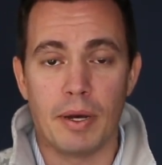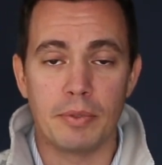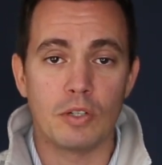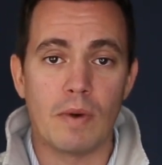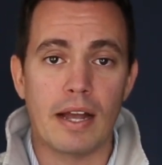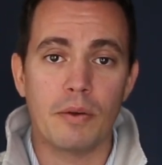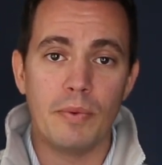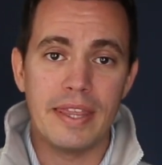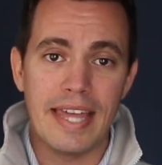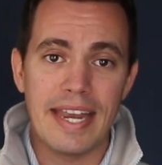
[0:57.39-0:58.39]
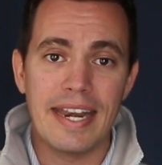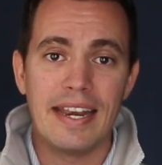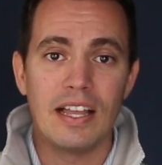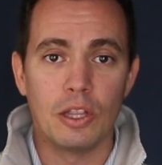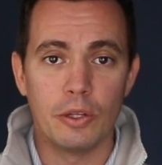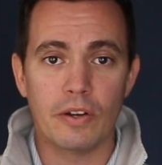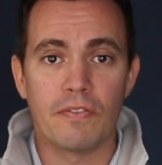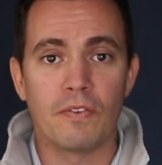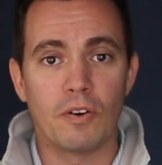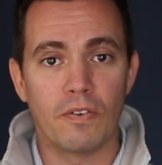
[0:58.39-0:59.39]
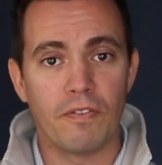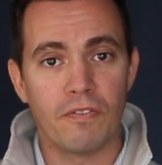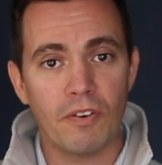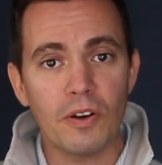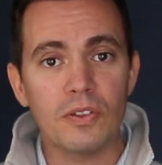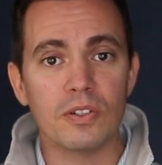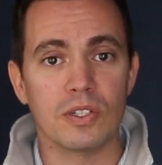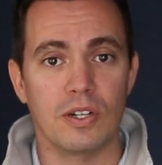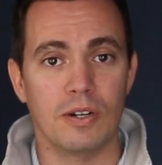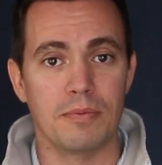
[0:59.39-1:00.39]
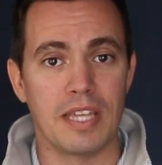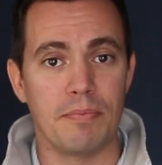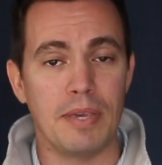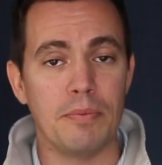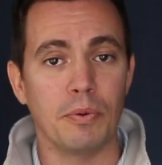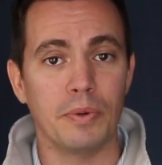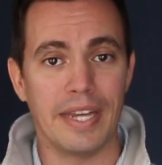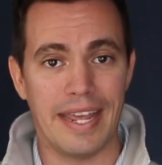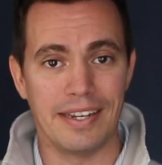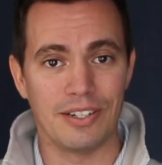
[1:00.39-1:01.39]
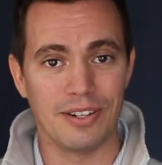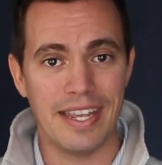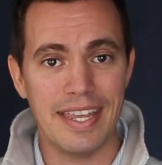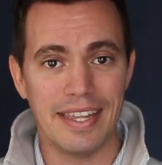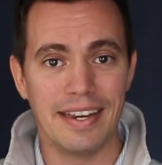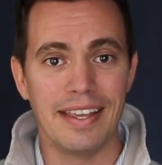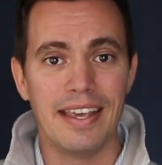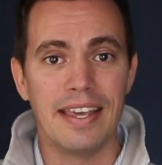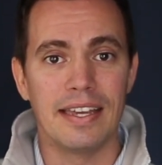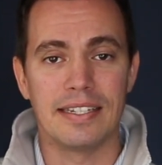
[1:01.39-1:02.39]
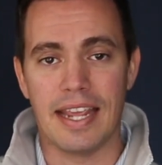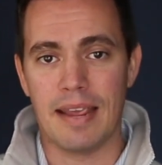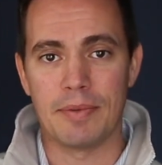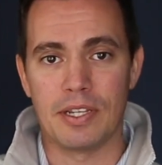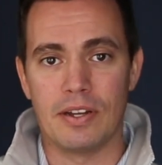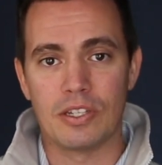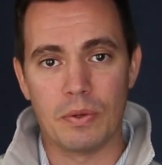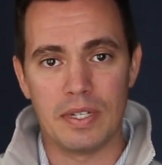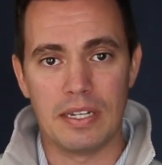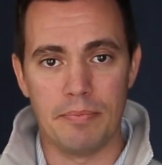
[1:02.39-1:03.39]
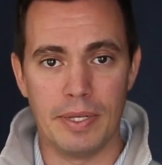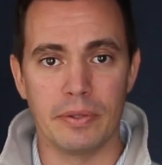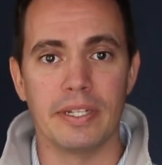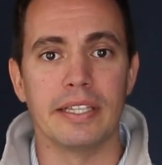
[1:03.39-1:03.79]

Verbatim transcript: Publisher Rocket would then look for further terms that people would enter in to Amazon so as to build a